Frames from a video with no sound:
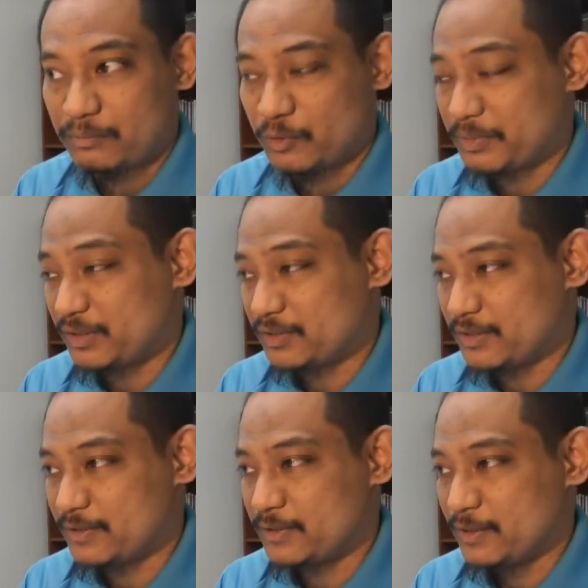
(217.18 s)
topic is
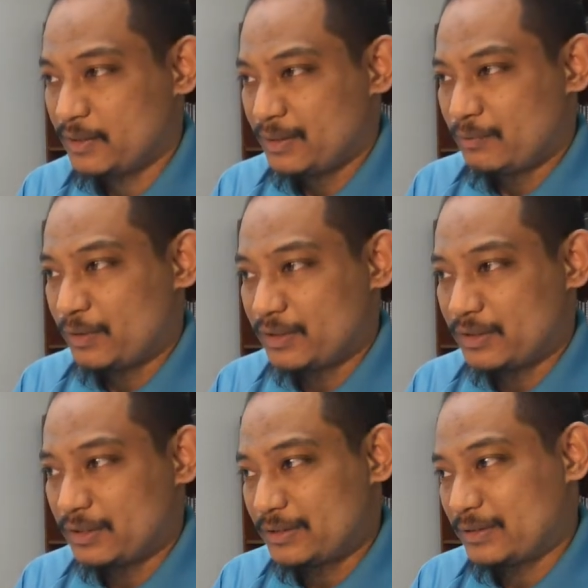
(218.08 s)
this, whether
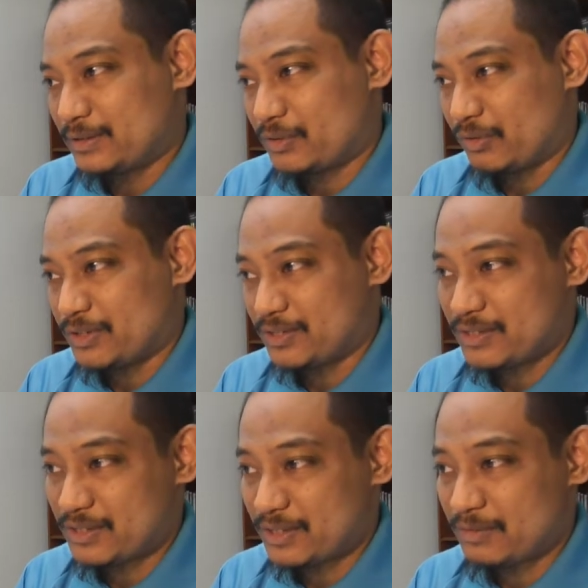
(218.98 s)
this is
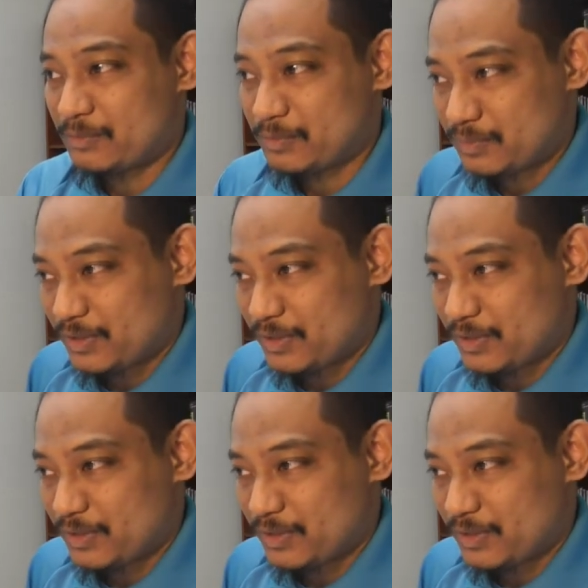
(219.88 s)
consistent,